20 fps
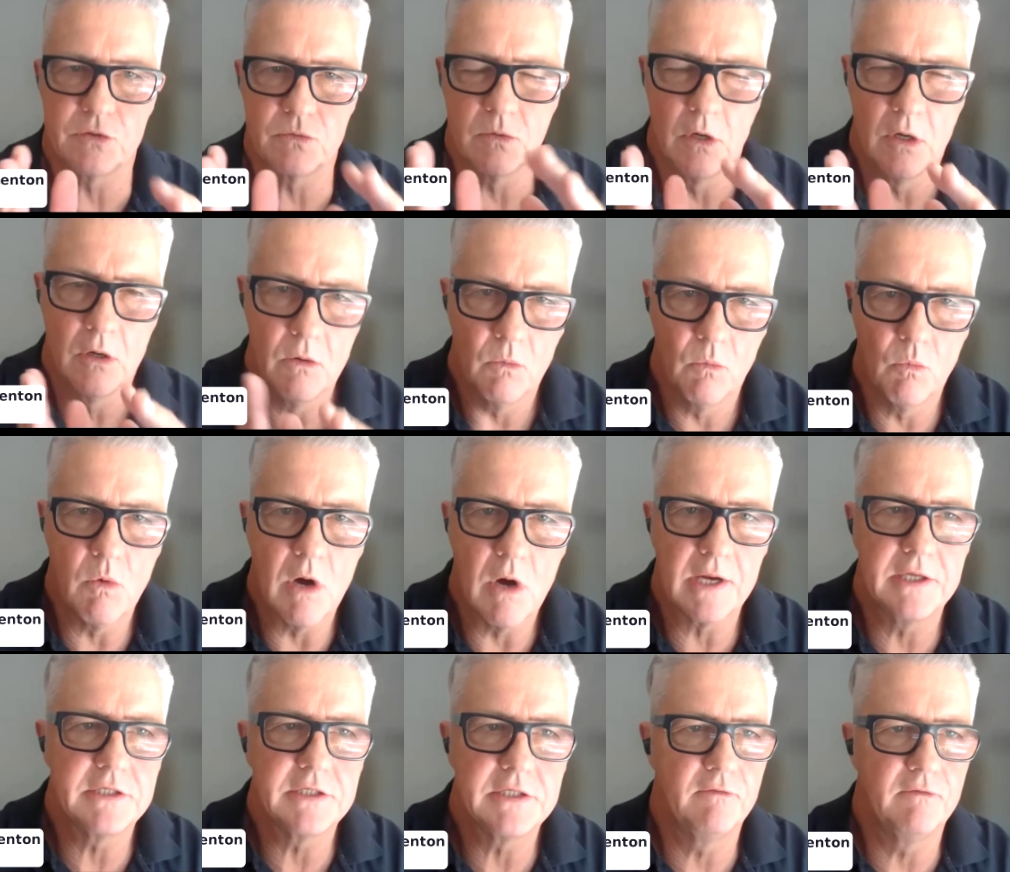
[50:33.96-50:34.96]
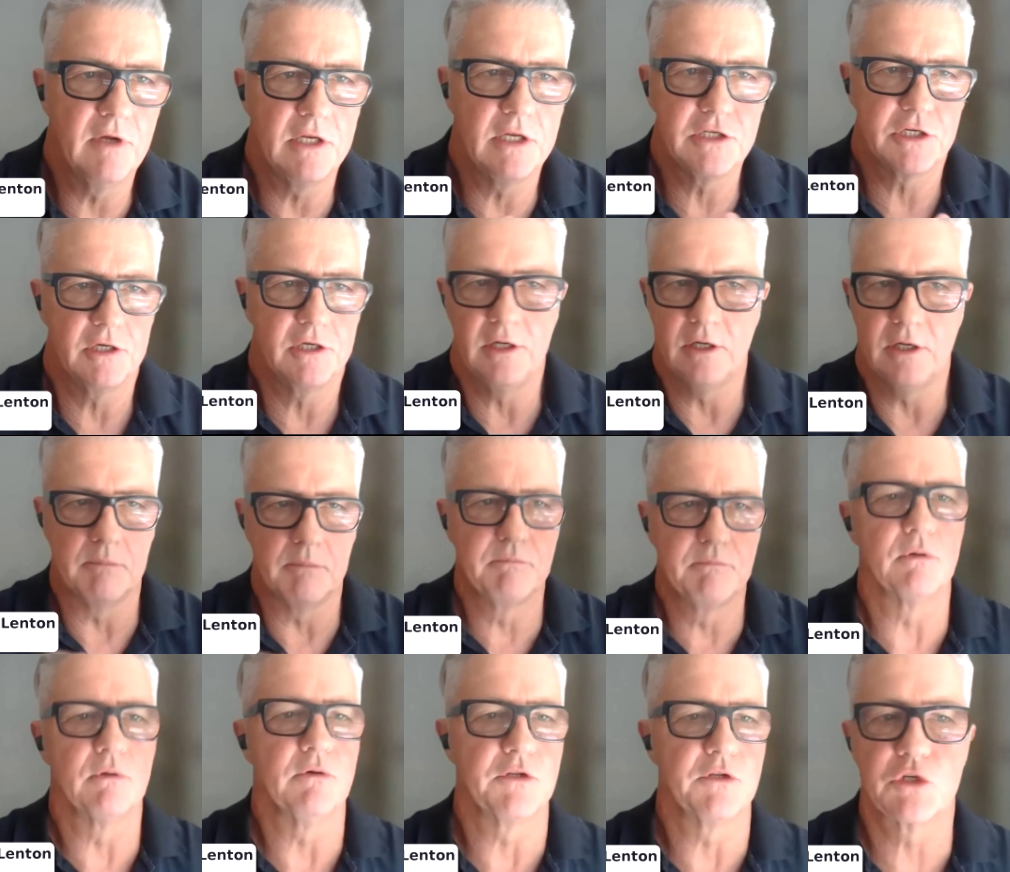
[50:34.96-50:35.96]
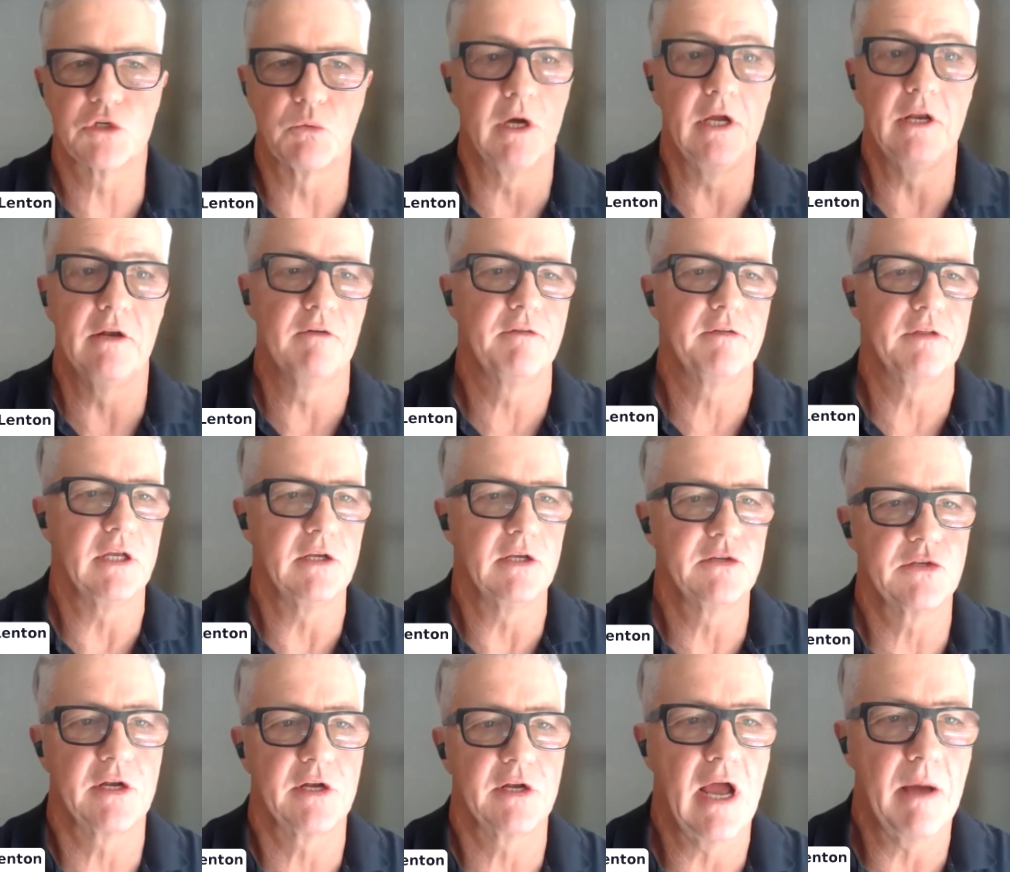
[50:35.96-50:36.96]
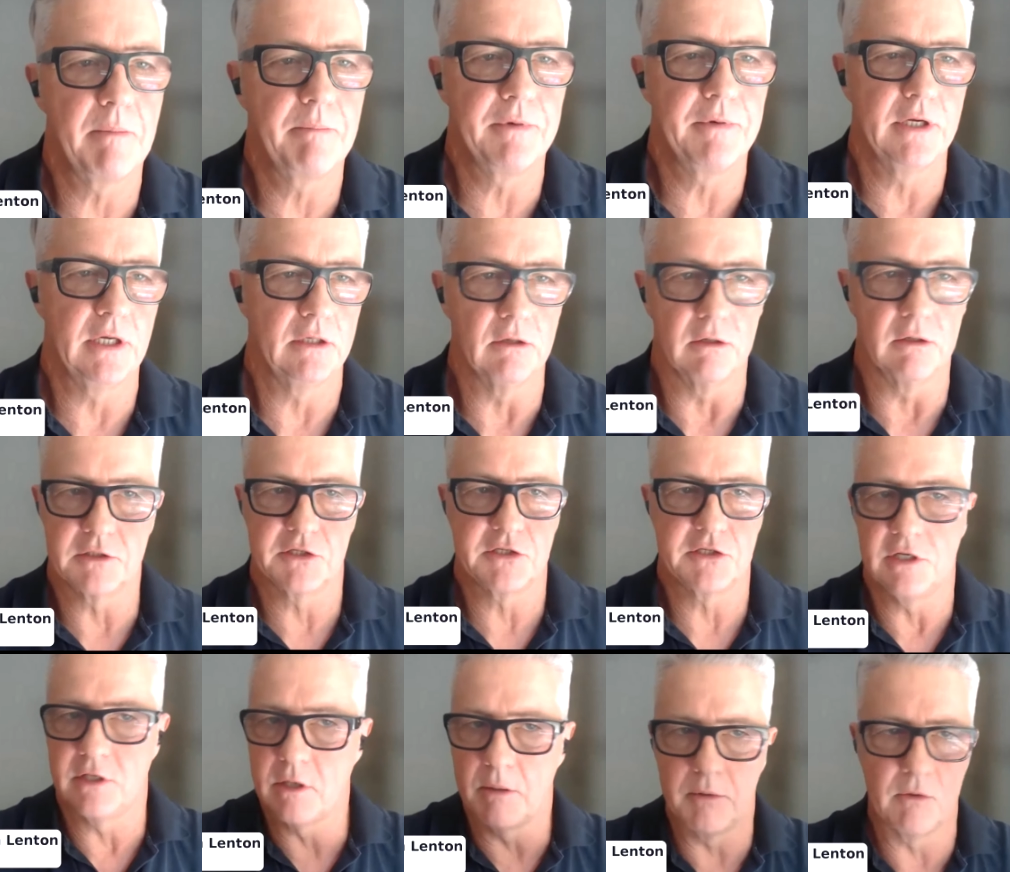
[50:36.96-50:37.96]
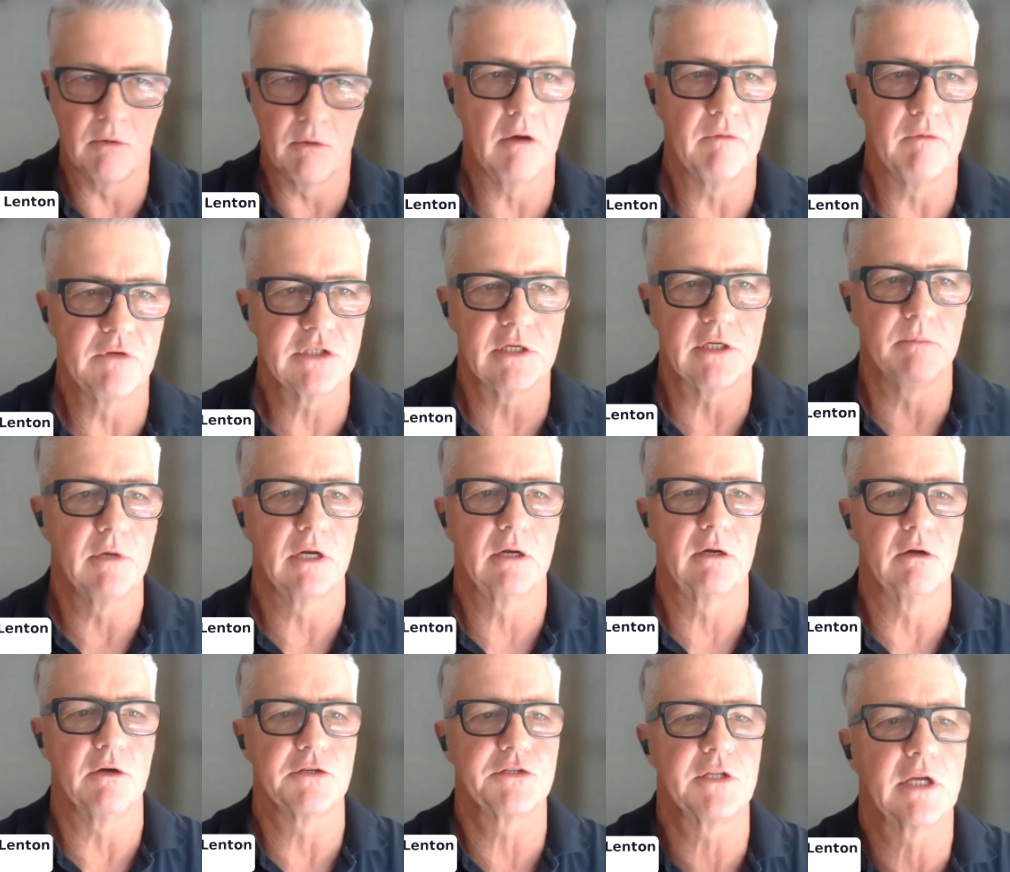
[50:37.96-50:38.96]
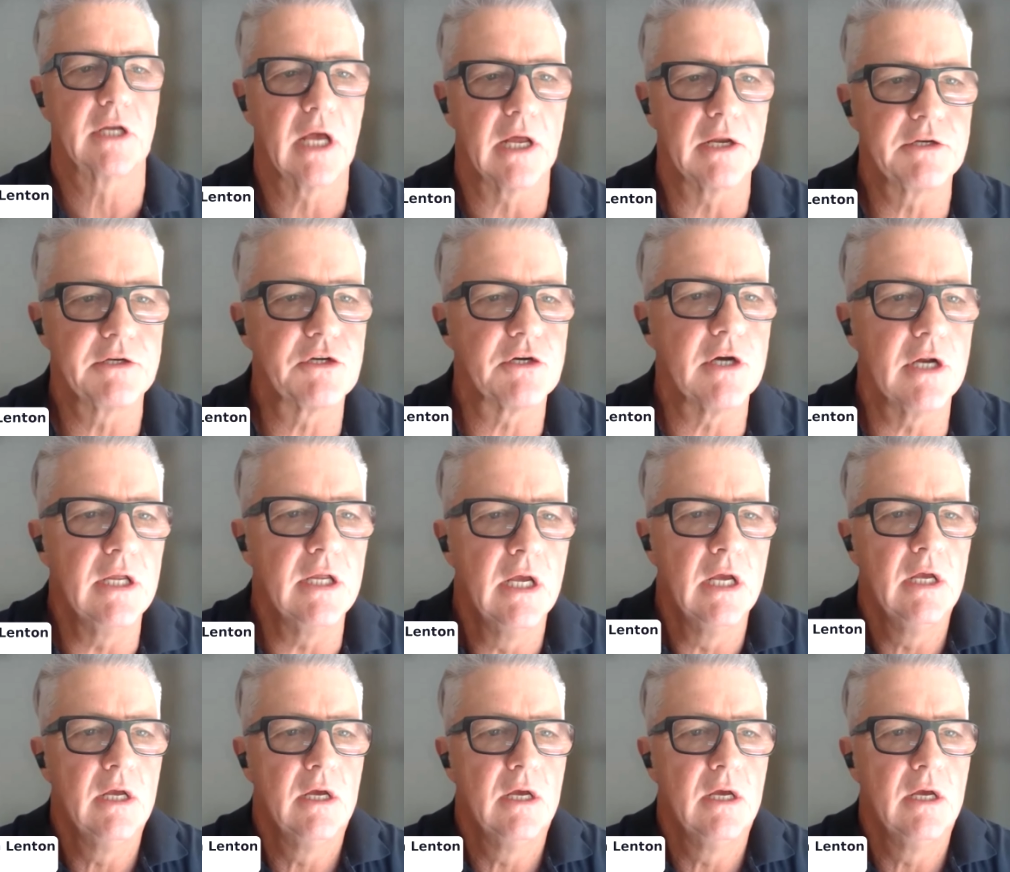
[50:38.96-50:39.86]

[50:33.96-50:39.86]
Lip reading: is one intervention in a broad suite of things that are happening, not just in WA, obviously, but across the country.